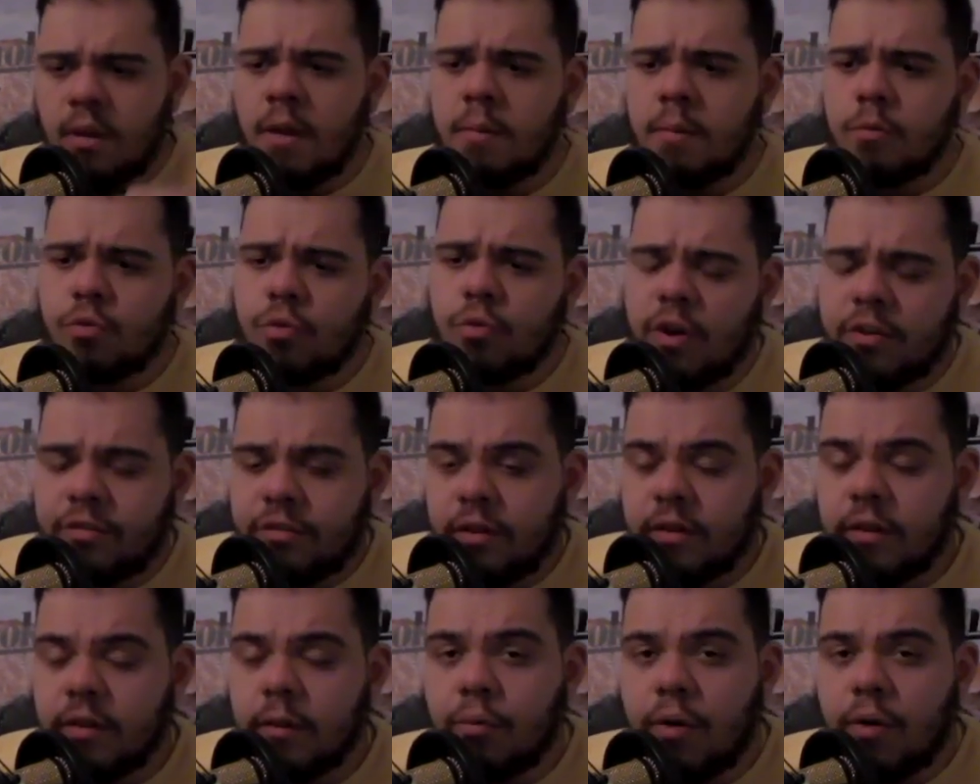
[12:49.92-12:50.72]

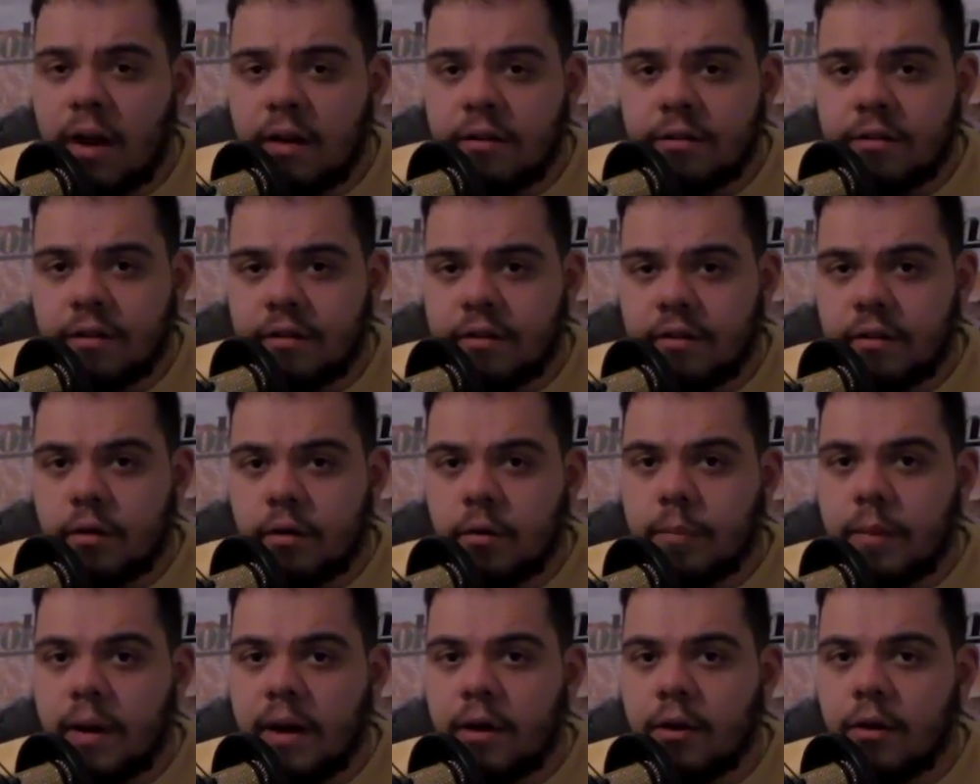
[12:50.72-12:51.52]
trusting the process a
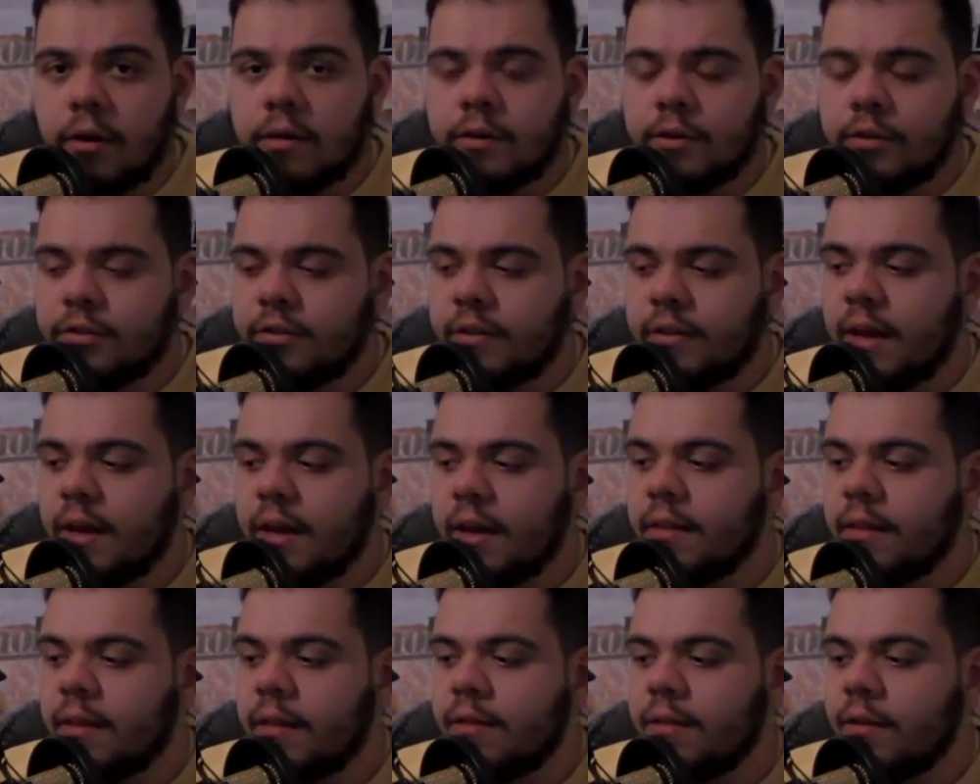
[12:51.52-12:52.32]
little better,
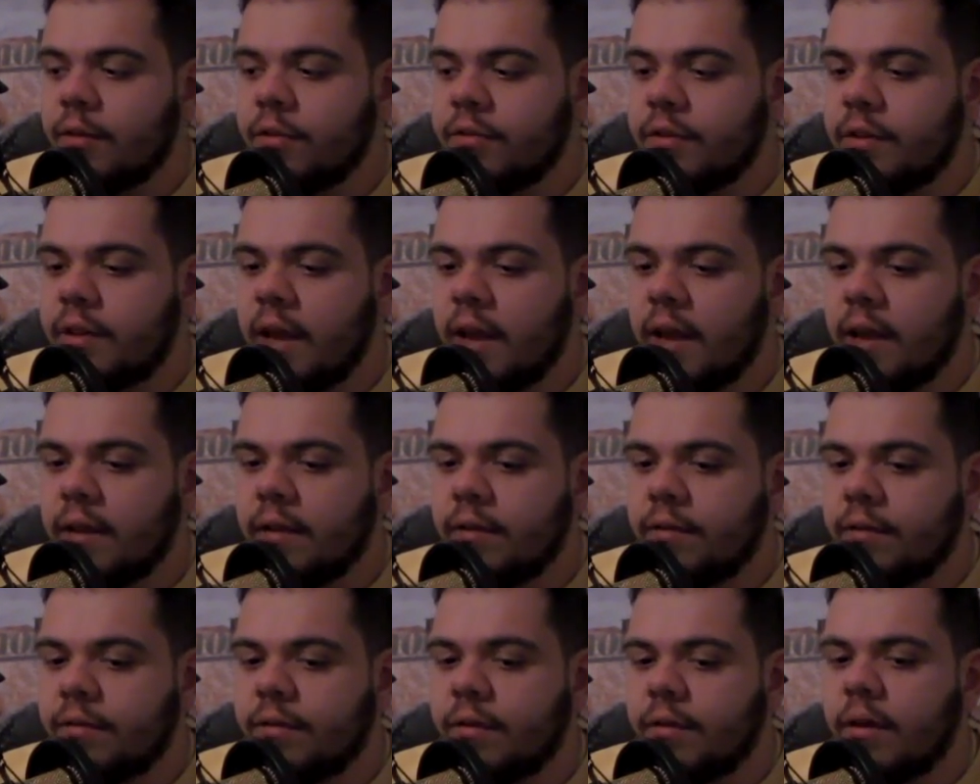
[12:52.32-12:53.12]
understanding that there's
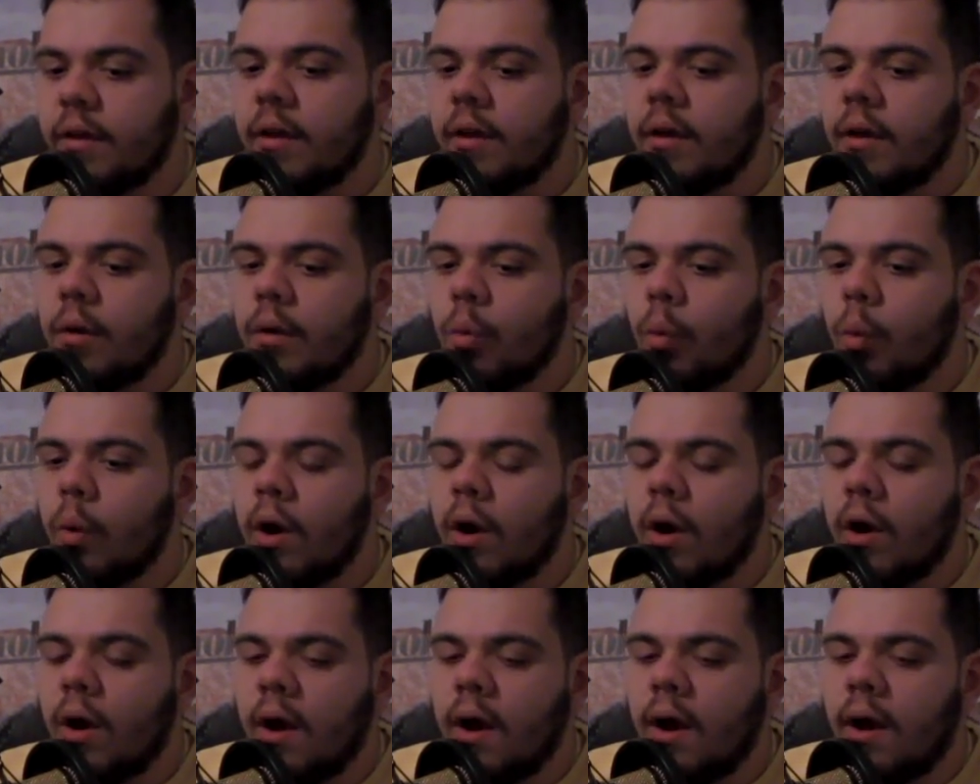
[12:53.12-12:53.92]
days
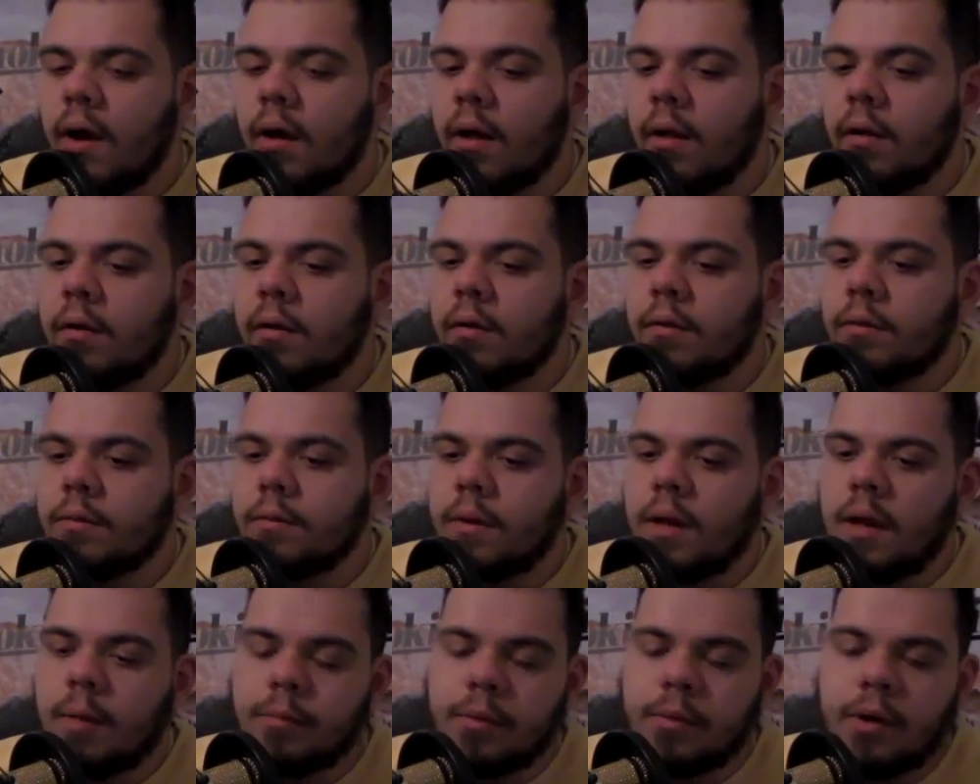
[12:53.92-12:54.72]
where
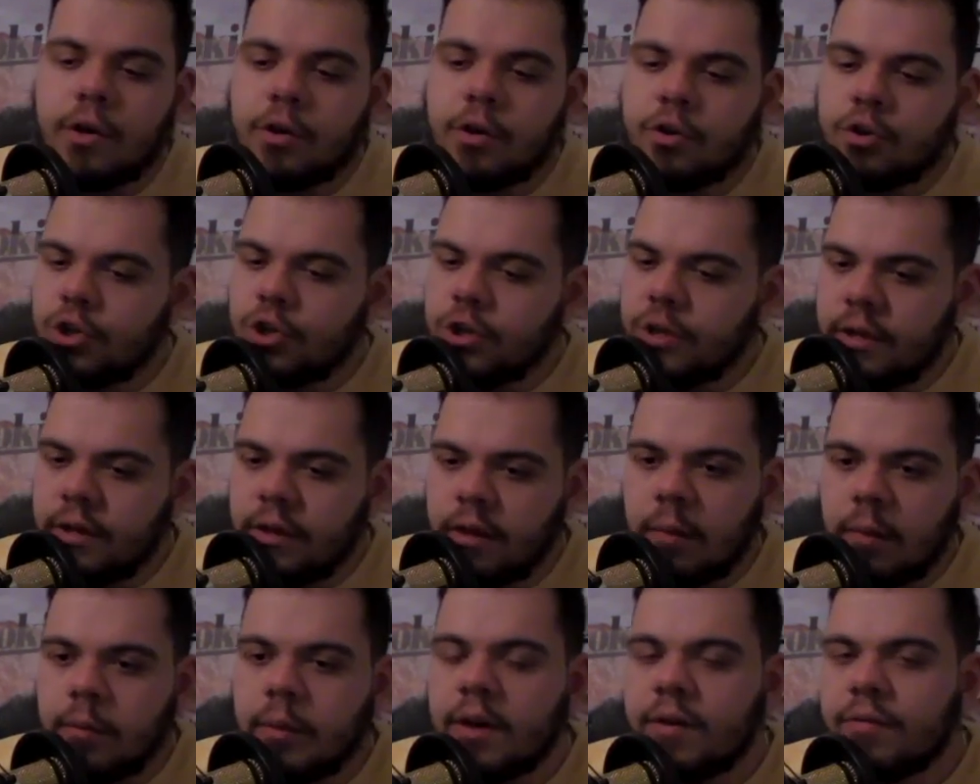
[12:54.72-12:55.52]
I'm going to
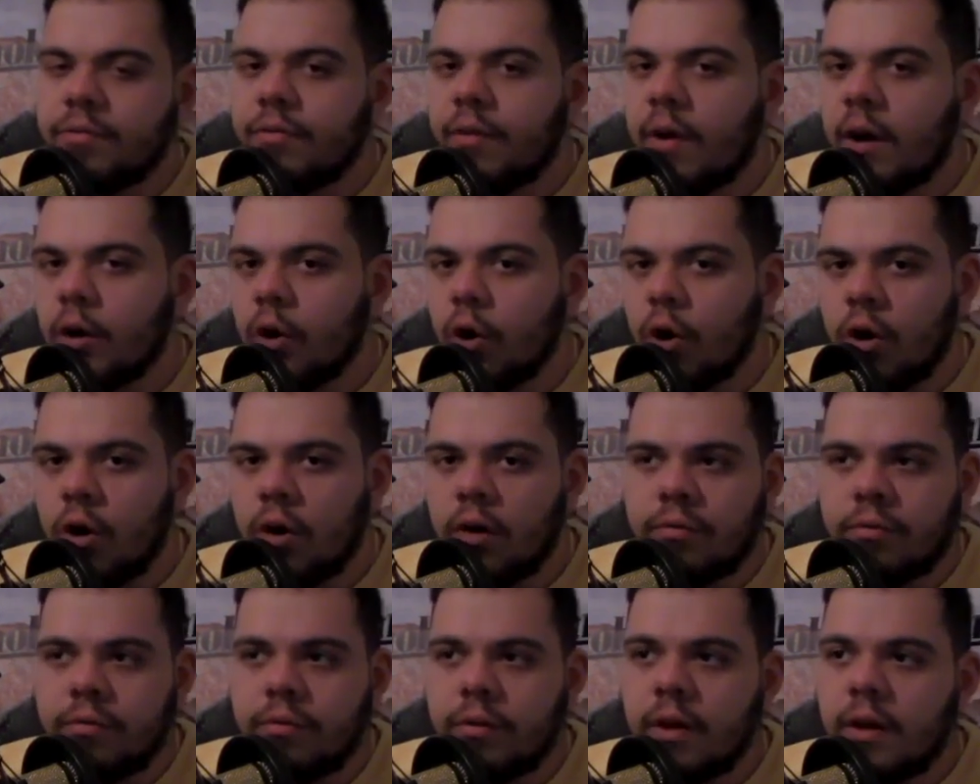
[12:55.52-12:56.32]
cheat, I'm going to fuck
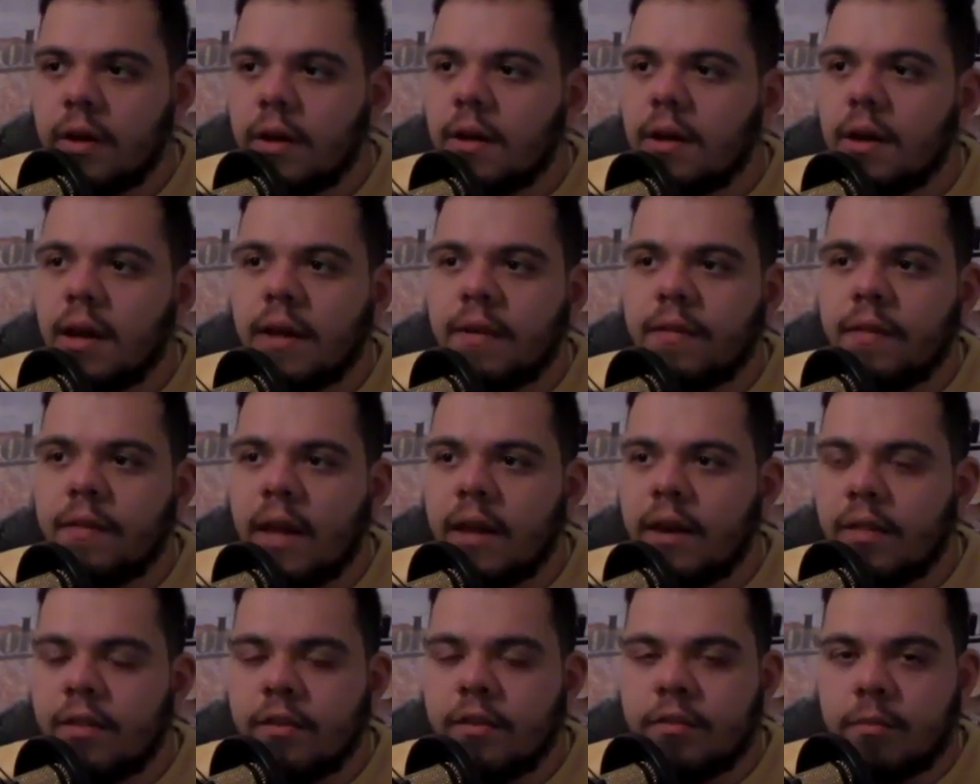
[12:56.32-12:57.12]
off. Like the
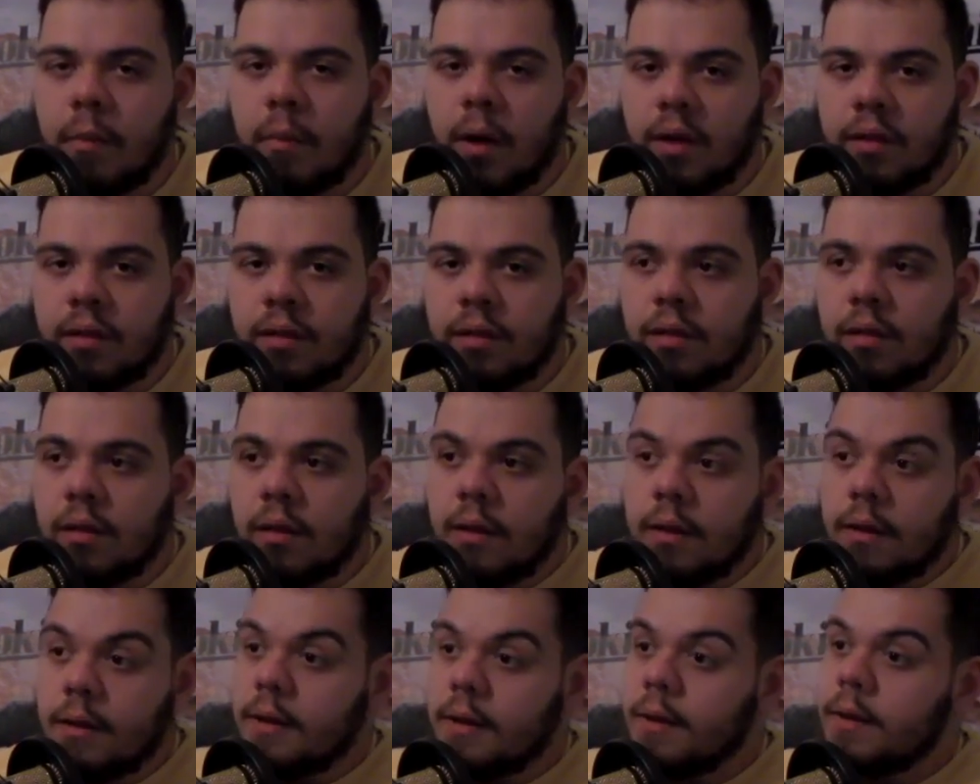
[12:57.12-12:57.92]
end of this month,
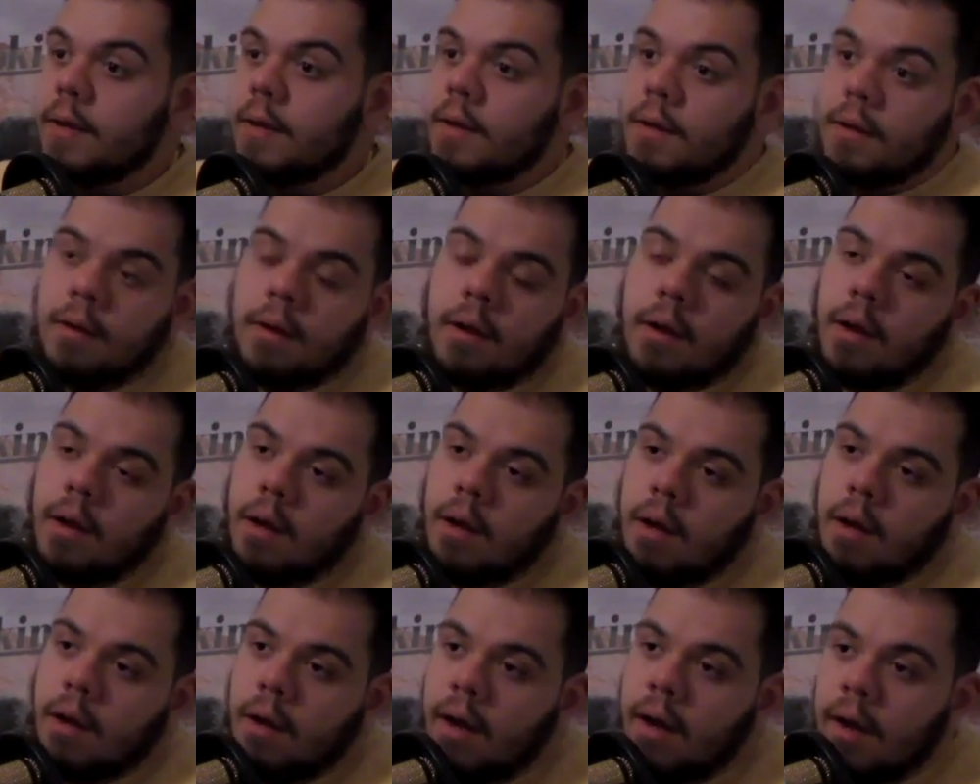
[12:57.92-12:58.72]

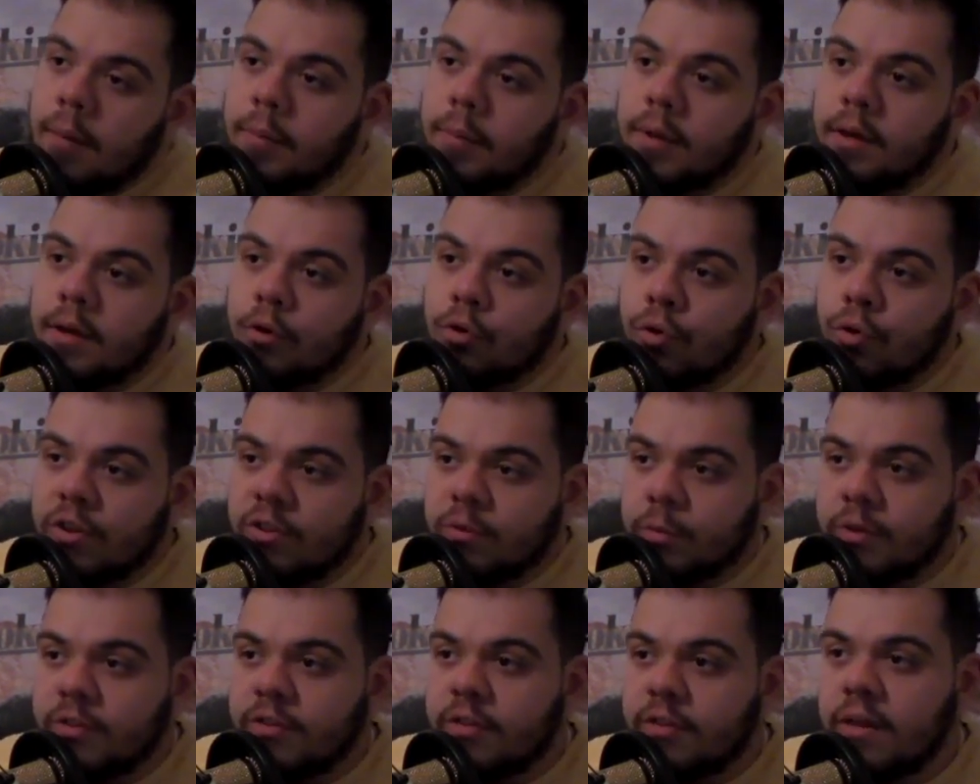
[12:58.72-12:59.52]

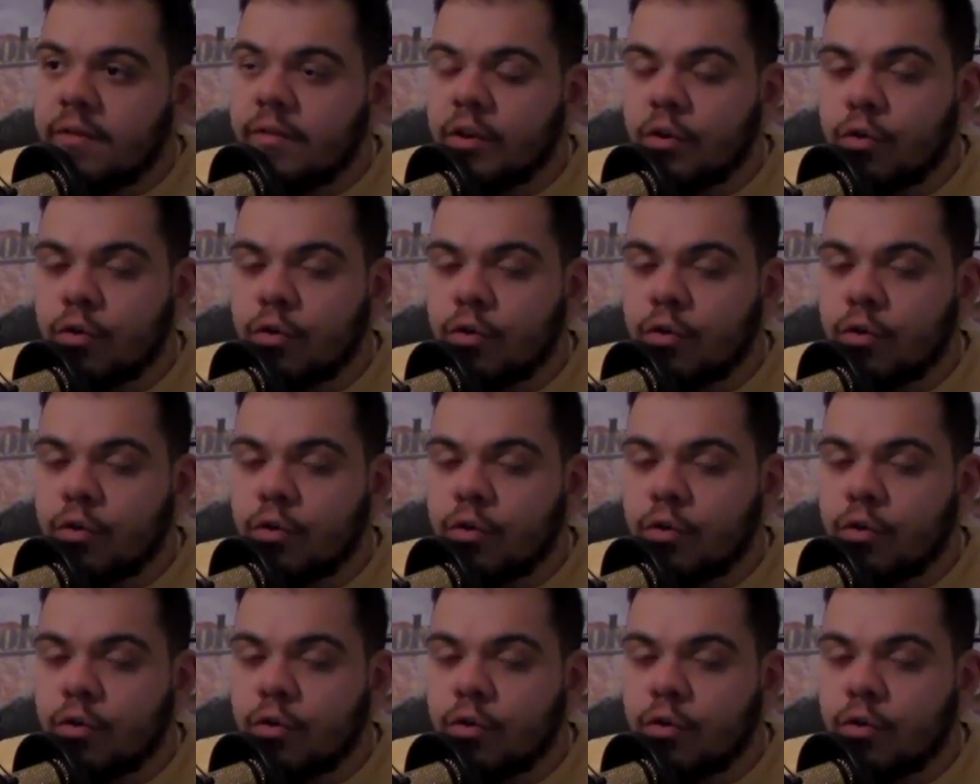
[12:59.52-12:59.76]
Christmas Eve and